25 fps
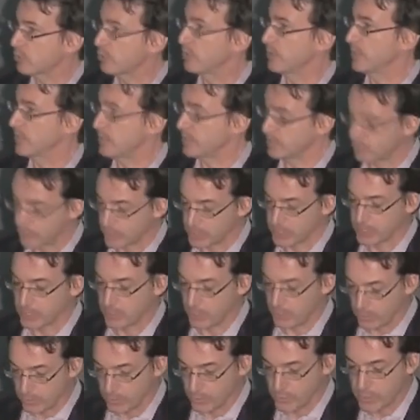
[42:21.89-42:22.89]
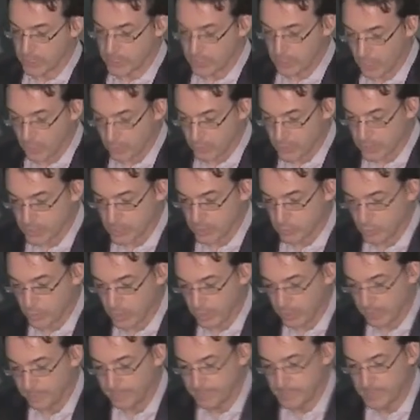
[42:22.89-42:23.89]
Austin Police Department actually is
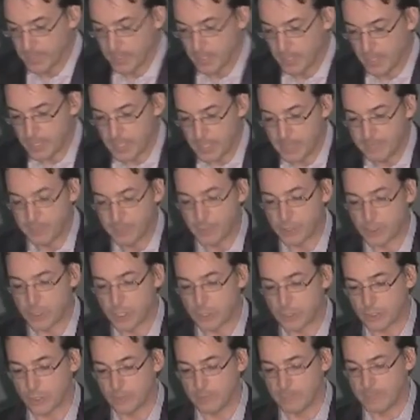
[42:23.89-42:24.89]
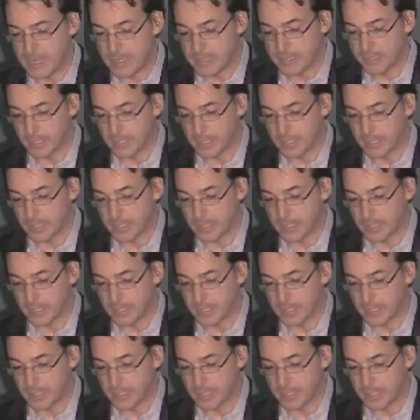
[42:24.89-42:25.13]
interested on those technologies as well.